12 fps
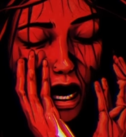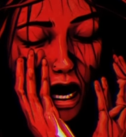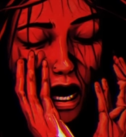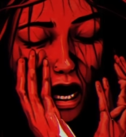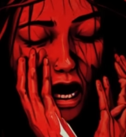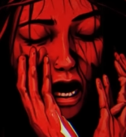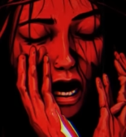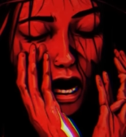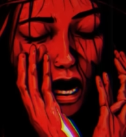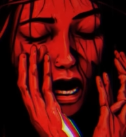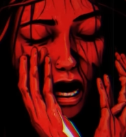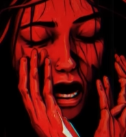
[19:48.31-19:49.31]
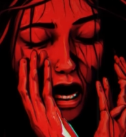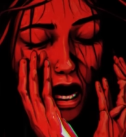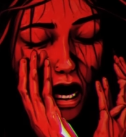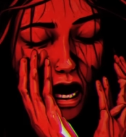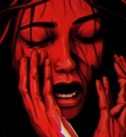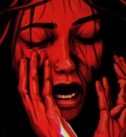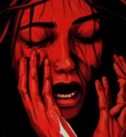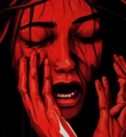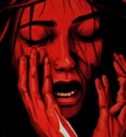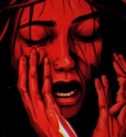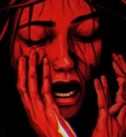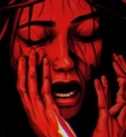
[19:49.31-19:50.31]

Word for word: twisted, muddy piles